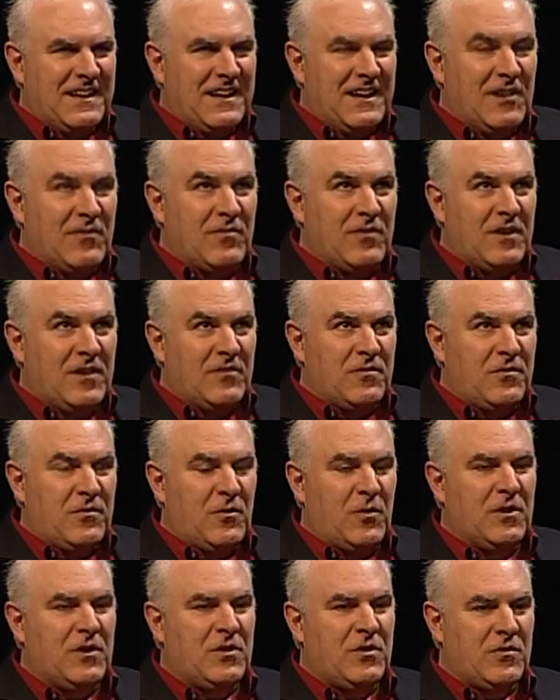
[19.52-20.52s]
I've run
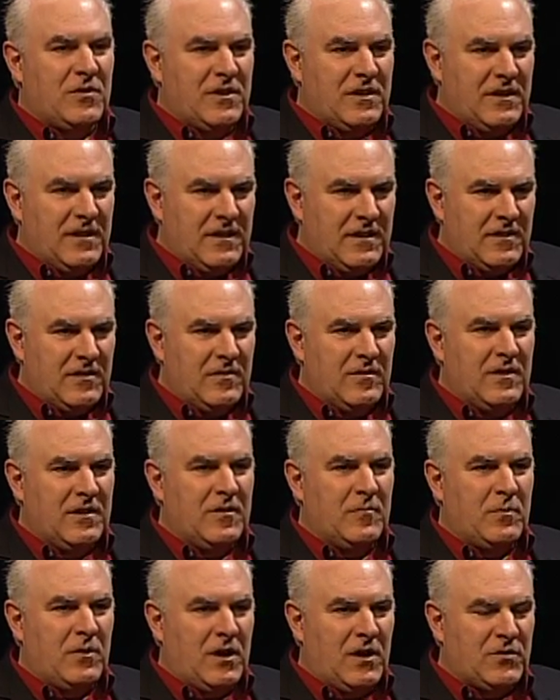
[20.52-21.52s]
43,
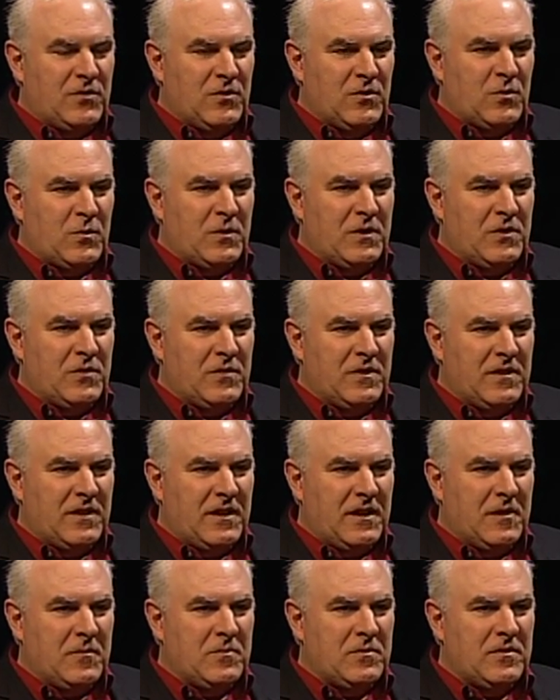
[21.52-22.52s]
uh, Boston 23
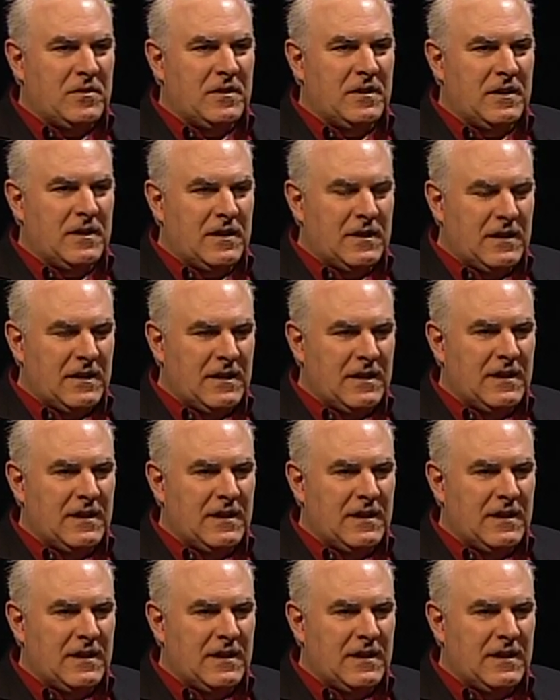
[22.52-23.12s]
times. Yeah.